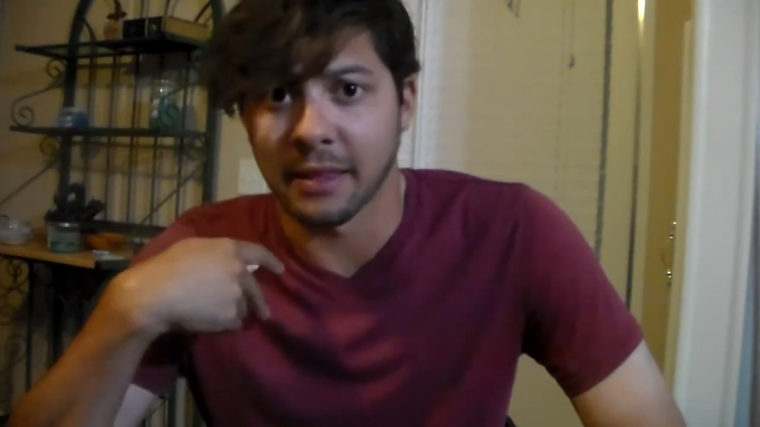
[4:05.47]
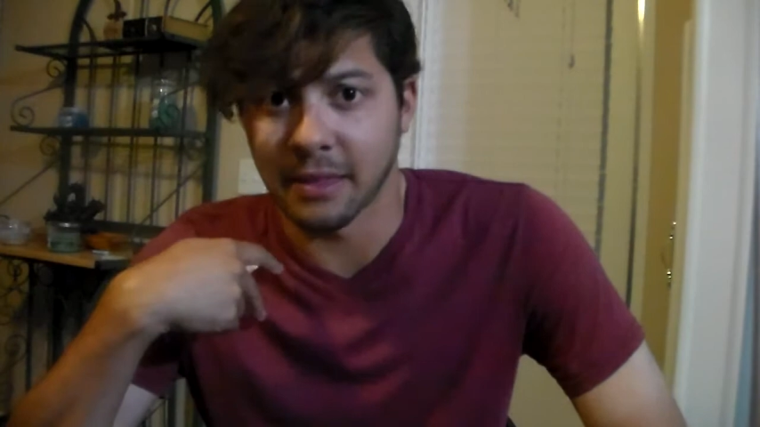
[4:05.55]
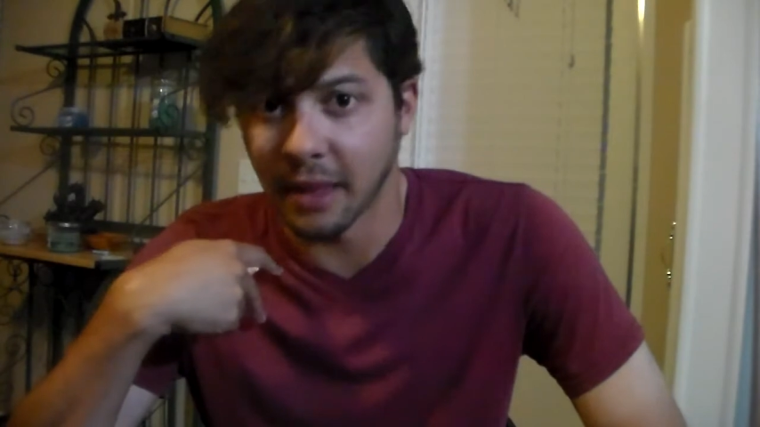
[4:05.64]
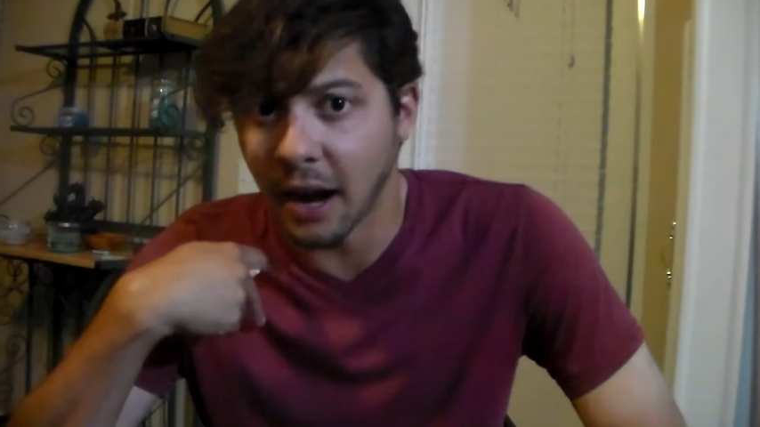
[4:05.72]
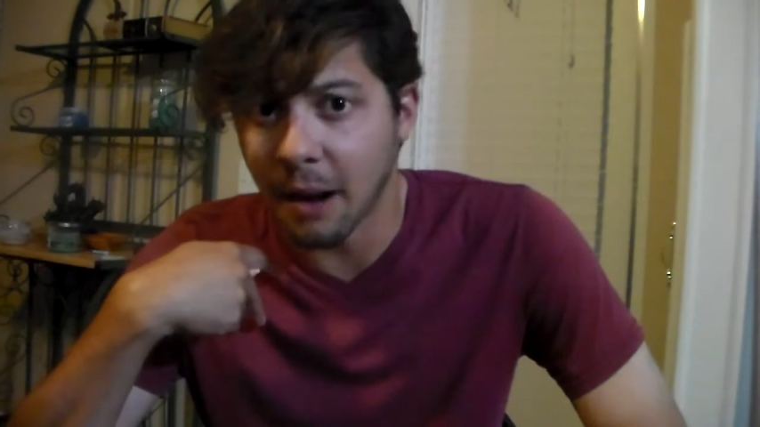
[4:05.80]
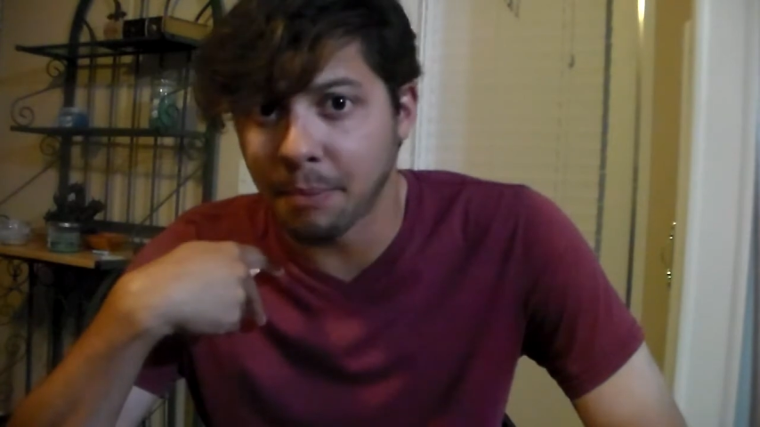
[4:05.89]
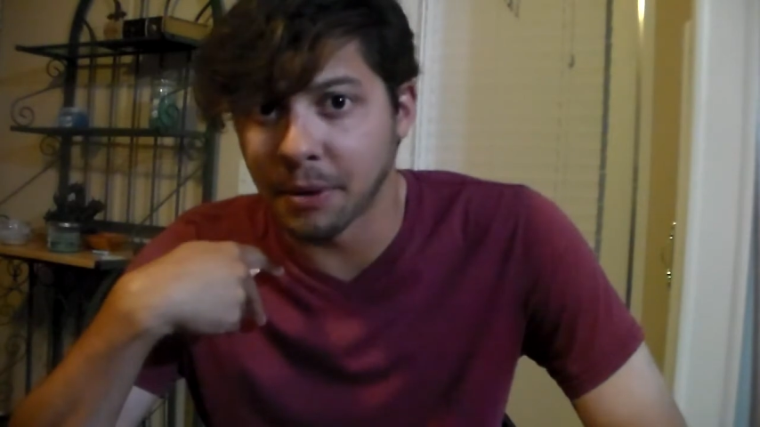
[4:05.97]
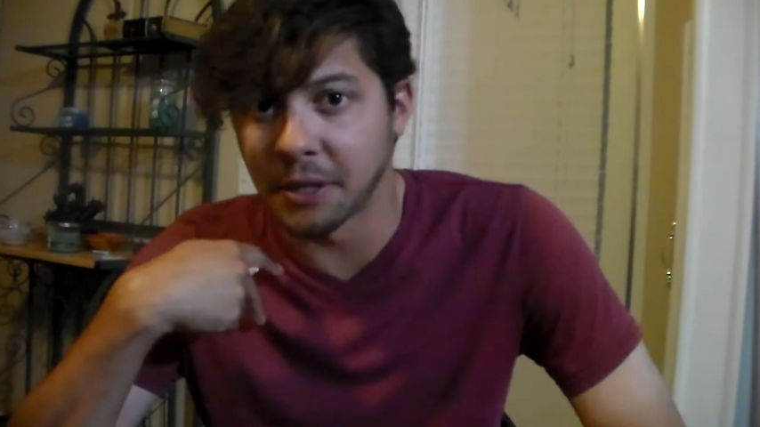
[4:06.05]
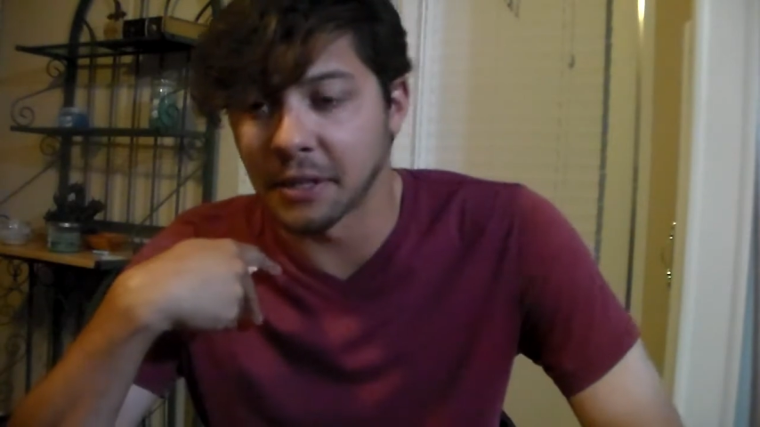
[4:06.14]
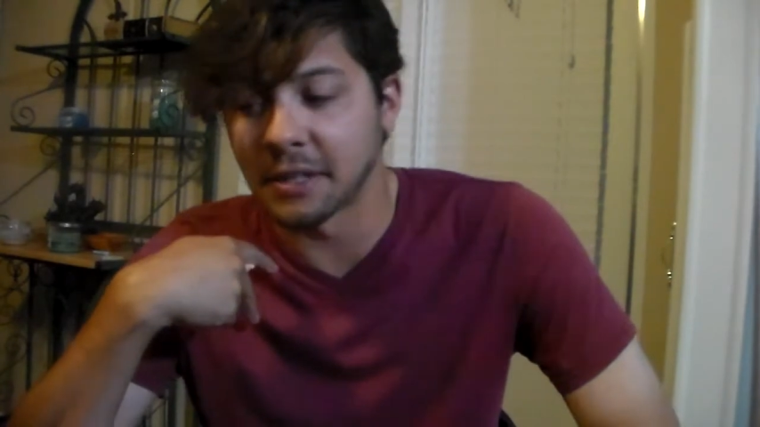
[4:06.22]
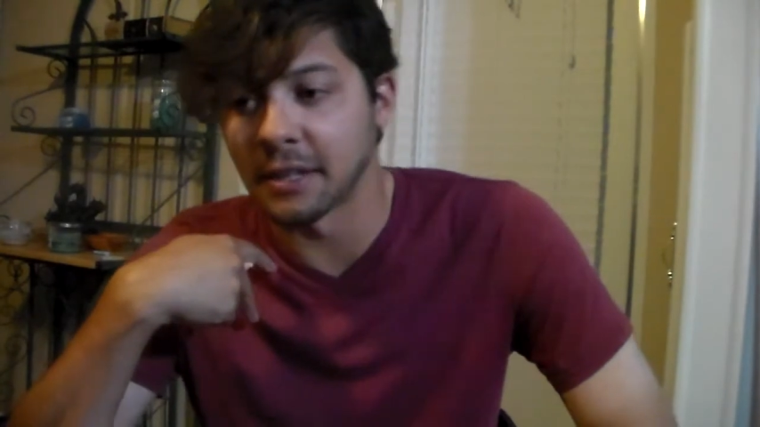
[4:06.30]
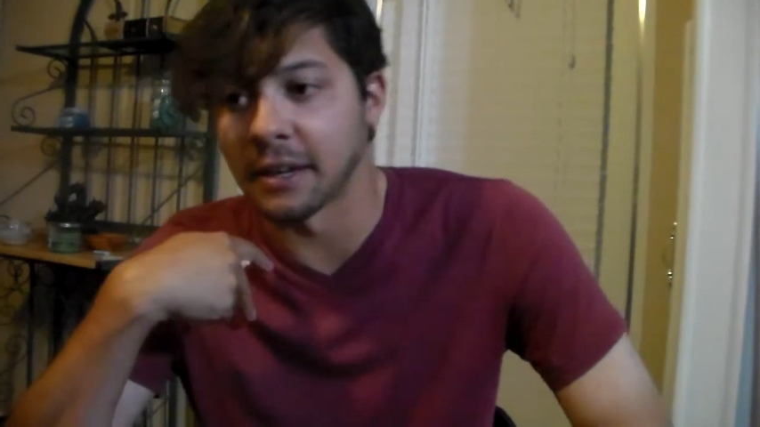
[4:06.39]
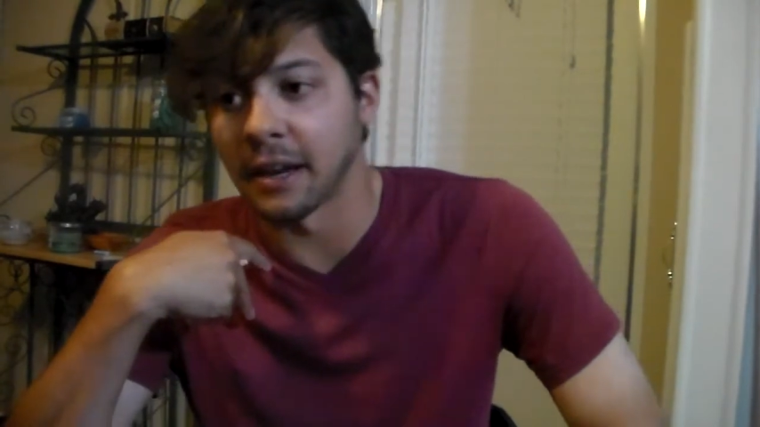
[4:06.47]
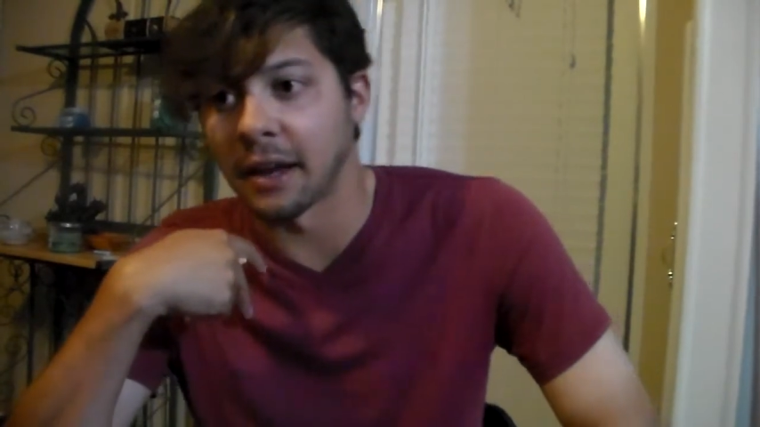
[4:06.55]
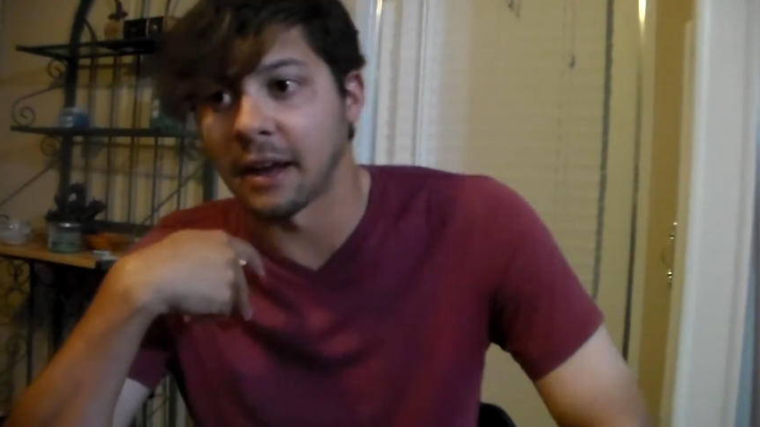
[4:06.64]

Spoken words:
that I'm predicting.